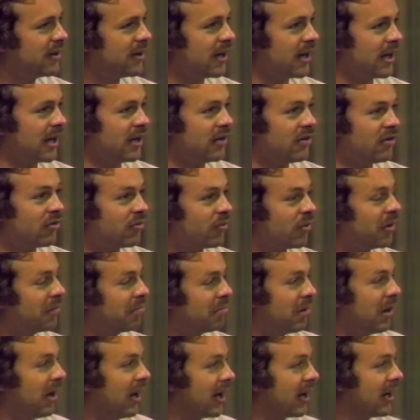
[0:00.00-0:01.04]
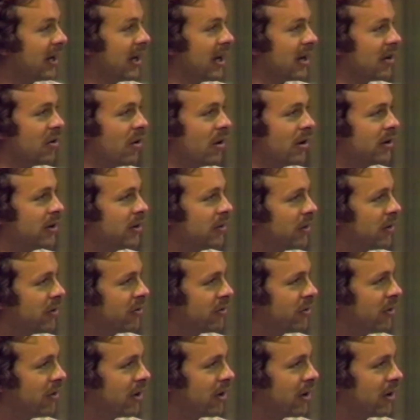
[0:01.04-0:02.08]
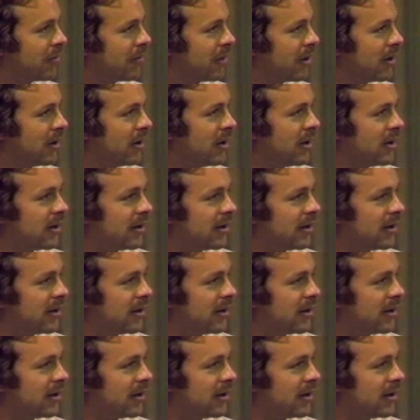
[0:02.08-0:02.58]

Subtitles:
And he just went blank. He had no idea what I was talking about.